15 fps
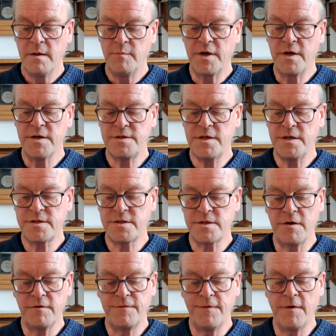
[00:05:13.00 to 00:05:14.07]
Because he is
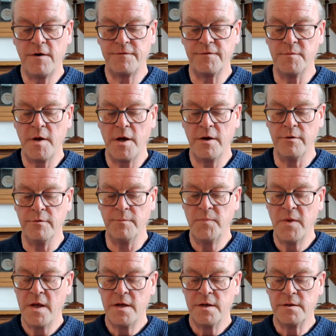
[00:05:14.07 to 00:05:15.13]
so far from home,
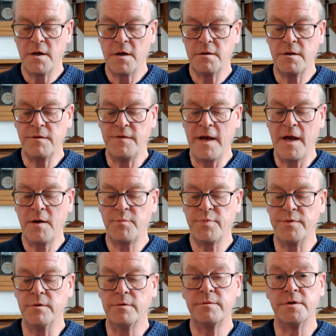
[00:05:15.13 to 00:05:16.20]
neither the
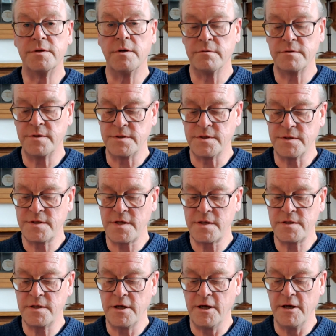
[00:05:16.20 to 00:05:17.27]
AMP nor the doctors
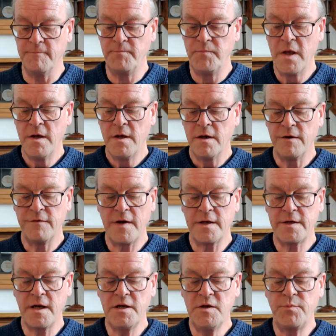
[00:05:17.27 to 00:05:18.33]
assessing him have
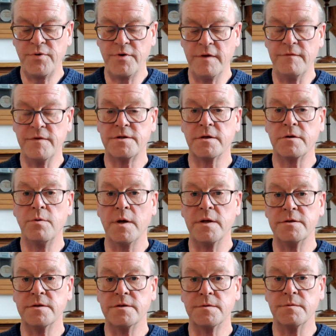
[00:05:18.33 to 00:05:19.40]
had any previous
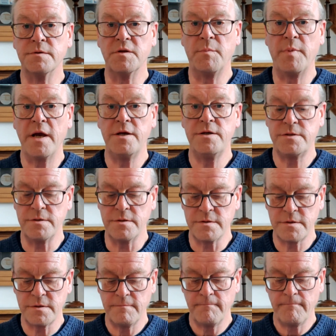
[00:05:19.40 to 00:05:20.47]
acquaintance with the
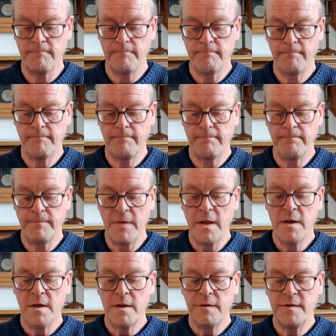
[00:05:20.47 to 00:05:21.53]
patient.
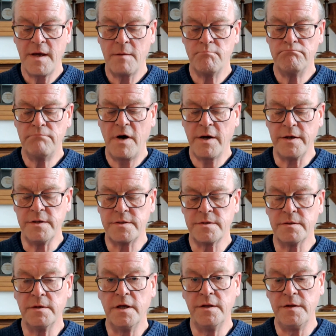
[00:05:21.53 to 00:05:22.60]
The AMP
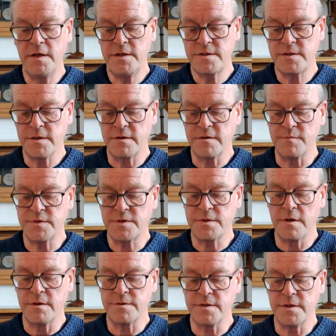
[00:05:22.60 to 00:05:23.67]
might, in these
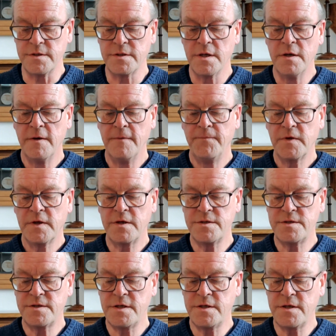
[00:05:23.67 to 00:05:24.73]
circumstances,
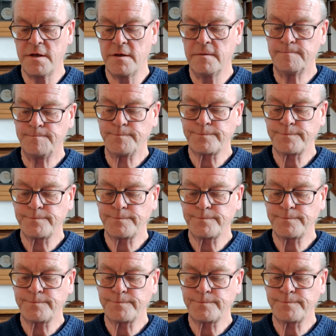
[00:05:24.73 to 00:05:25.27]
consider